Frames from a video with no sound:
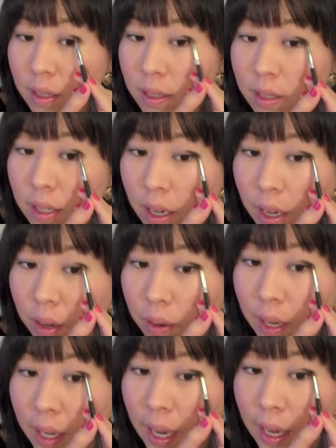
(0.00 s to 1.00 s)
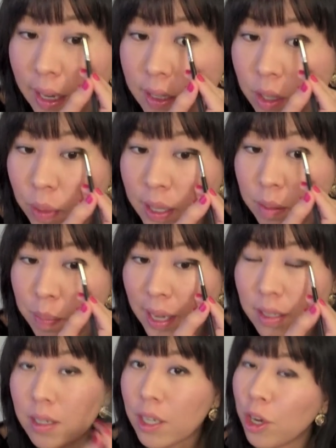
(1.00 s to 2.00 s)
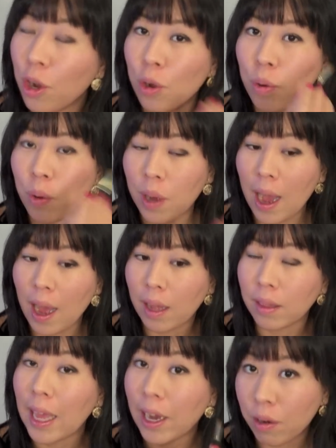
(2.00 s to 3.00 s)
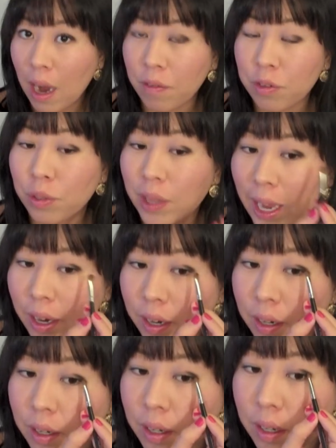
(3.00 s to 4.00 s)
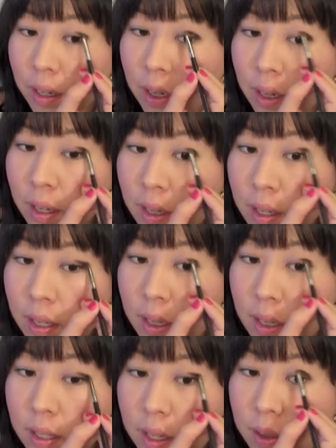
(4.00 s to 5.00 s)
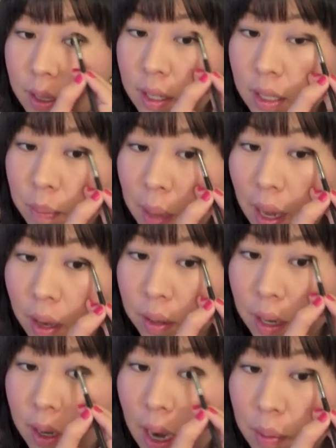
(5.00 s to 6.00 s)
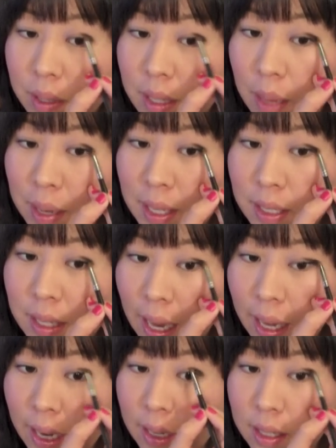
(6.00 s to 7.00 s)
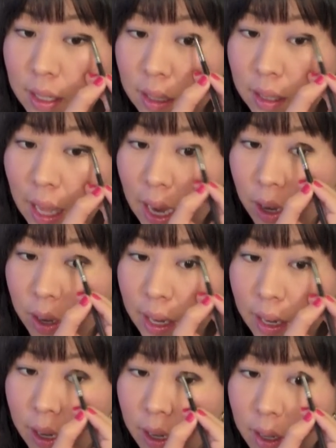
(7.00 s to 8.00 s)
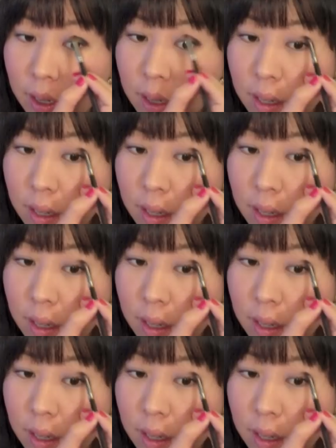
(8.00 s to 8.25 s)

So again, it's always best to go uh, layer after layer. So this is about, I would say my second layer here.